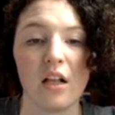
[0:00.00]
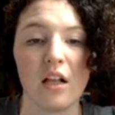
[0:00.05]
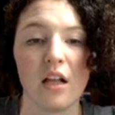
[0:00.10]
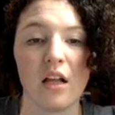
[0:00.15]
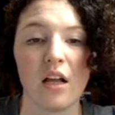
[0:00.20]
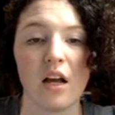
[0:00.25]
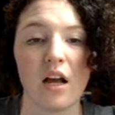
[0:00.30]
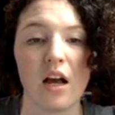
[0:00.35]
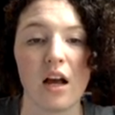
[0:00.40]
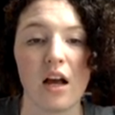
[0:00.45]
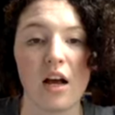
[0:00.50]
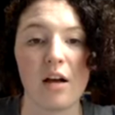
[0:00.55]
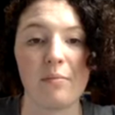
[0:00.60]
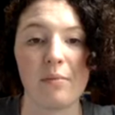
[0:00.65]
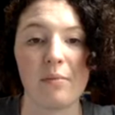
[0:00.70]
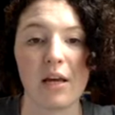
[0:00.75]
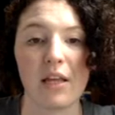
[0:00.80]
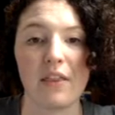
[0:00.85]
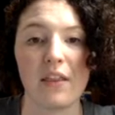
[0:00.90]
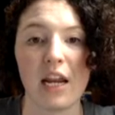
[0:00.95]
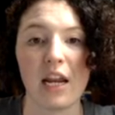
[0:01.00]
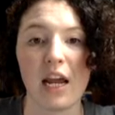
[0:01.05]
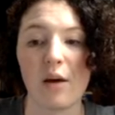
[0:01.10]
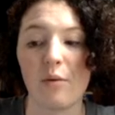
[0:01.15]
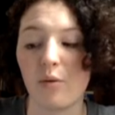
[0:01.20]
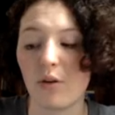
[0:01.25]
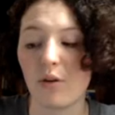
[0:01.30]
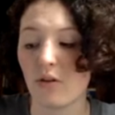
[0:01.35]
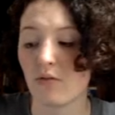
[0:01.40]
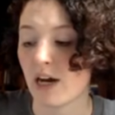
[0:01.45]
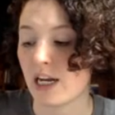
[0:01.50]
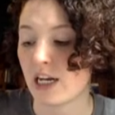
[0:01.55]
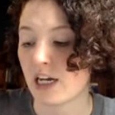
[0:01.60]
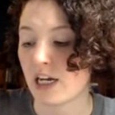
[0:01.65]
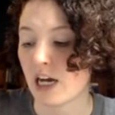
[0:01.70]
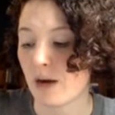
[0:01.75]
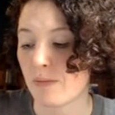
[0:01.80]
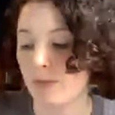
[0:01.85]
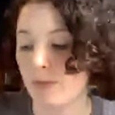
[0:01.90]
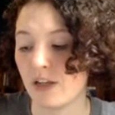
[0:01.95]
And then I will write a
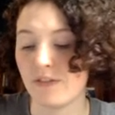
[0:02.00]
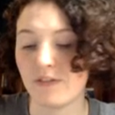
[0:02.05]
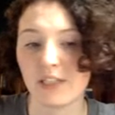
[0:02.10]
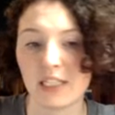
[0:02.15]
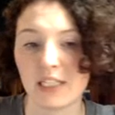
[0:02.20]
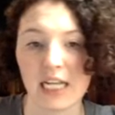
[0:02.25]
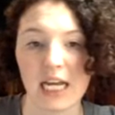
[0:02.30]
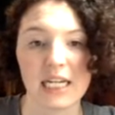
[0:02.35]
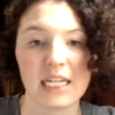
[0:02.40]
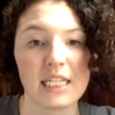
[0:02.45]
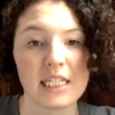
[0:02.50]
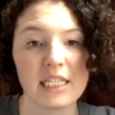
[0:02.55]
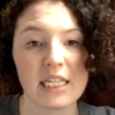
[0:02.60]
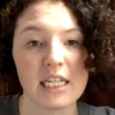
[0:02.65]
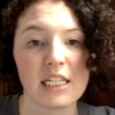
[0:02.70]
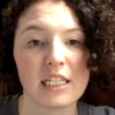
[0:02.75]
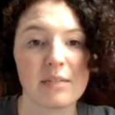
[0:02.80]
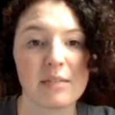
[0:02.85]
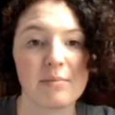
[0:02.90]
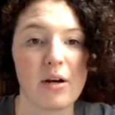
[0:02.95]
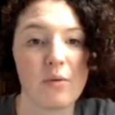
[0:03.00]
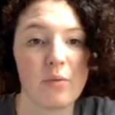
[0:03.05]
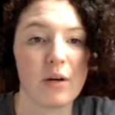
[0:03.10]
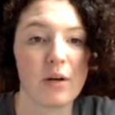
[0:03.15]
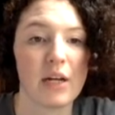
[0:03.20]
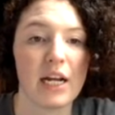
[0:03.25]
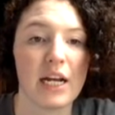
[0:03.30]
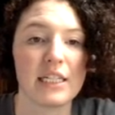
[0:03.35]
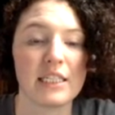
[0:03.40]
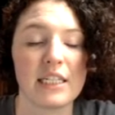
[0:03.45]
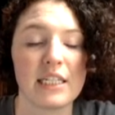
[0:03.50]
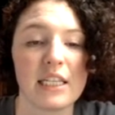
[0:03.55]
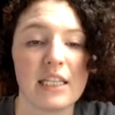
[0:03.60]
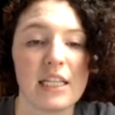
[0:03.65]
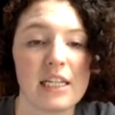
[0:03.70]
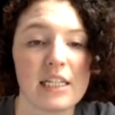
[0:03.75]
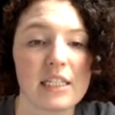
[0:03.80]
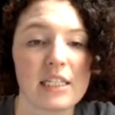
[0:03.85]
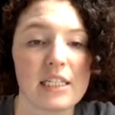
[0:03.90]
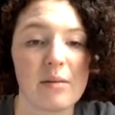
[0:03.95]
couple of sentences about what I did
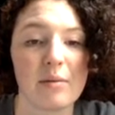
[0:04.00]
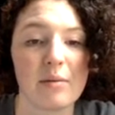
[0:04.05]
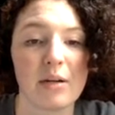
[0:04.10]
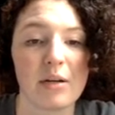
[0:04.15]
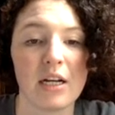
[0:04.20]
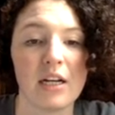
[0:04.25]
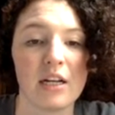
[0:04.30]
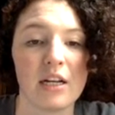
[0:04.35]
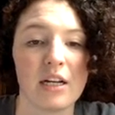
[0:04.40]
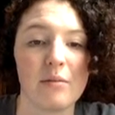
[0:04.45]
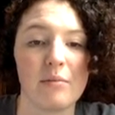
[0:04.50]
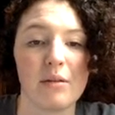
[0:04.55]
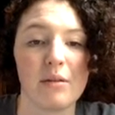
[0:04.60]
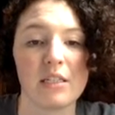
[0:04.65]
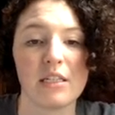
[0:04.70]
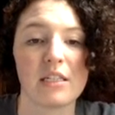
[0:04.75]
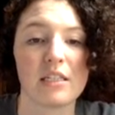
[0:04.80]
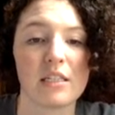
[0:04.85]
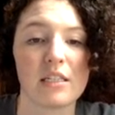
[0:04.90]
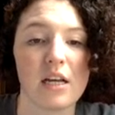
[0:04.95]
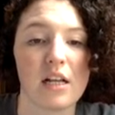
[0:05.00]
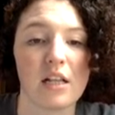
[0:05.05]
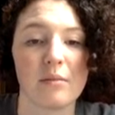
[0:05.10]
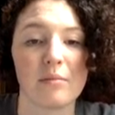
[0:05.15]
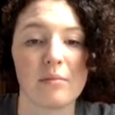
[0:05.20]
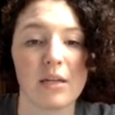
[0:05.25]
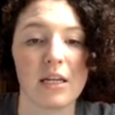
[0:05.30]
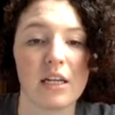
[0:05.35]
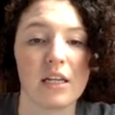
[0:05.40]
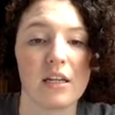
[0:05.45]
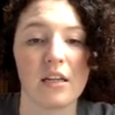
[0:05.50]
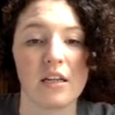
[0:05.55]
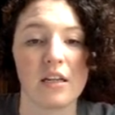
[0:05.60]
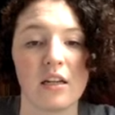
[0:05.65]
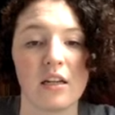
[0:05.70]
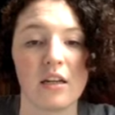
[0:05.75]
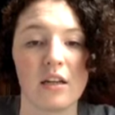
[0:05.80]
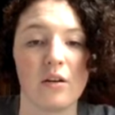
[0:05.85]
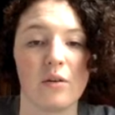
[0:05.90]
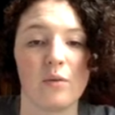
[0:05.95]
this summer. Mrs. Solomon
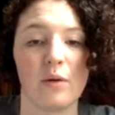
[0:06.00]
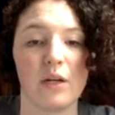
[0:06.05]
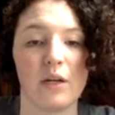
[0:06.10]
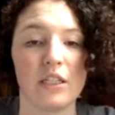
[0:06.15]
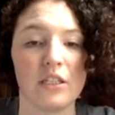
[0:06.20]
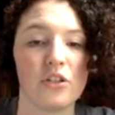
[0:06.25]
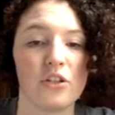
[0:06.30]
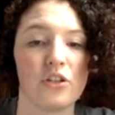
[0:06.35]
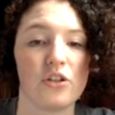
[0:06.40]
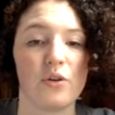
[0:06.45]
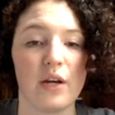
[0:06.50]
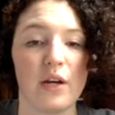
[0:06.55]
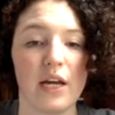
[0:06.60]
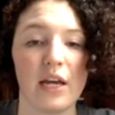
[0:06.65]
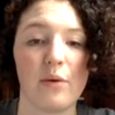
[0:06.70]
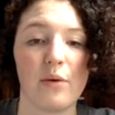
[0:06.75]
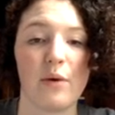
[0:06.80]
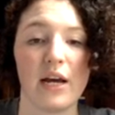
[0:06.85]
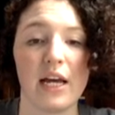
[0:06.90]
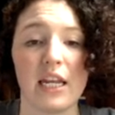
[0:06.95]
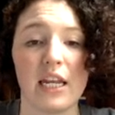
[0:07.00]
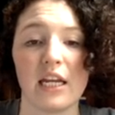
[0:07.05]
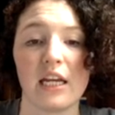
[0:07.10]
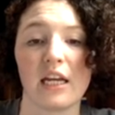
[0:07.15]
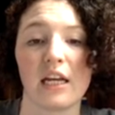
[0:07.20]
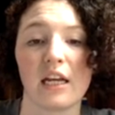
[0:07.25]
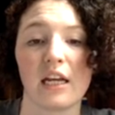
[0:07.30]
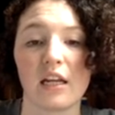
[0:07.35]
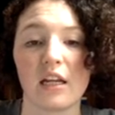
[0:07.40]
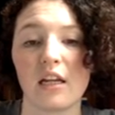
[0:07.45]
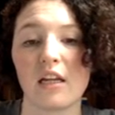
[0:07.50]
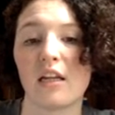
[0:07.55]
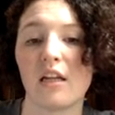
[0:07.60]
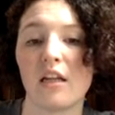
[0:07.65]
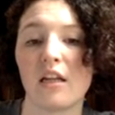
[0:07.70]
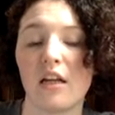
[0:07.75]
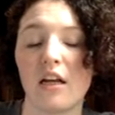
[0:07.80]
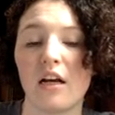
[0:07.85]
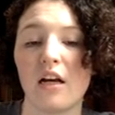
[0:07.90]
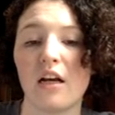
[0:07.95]
went to a wedding
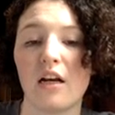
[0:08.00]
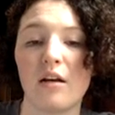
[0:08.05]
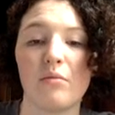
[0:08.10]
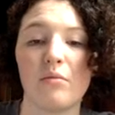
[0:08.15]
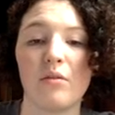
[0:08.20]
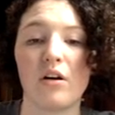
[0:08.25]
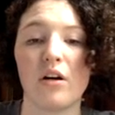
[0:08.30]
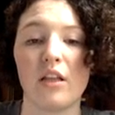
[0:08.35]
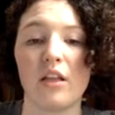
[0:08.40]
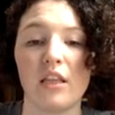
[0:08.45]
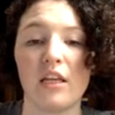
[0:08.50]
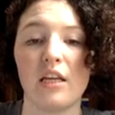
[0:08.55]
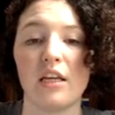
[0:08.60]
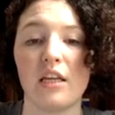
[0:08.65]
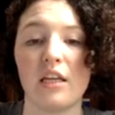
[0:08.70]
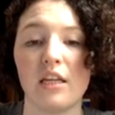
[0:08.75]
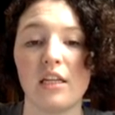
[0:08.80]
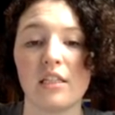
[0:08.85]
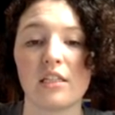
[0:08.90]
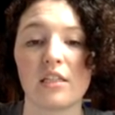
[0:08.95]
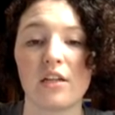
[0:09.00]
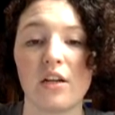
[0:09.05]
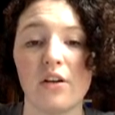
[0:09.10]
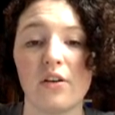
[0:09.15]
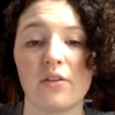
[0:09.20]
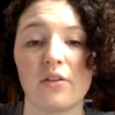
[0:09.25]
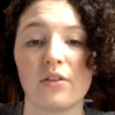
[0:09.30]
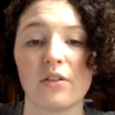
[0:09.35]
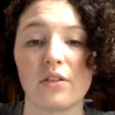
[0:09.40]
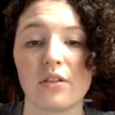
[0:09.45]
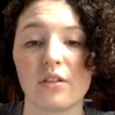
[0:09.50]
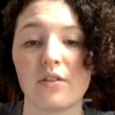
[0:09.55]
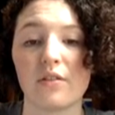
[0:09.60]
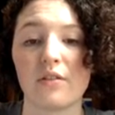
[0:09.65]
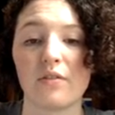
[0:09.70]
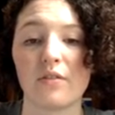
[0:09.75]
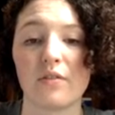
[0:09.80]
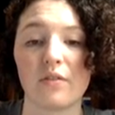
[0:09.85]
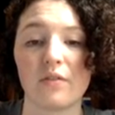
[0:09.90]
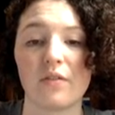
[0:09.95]
on the East Coast.
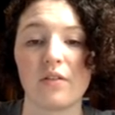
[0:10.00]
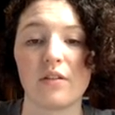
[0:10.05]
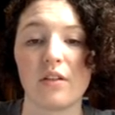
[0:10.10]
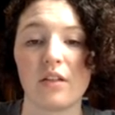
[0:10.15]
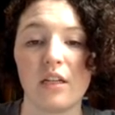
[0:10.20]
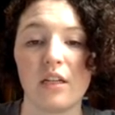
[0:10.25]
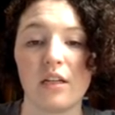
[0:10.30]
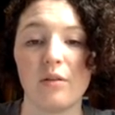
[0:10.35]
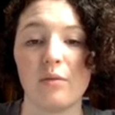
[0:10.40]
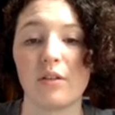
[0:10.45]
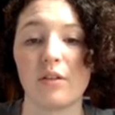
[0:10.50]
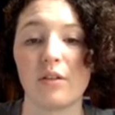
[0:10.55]
It was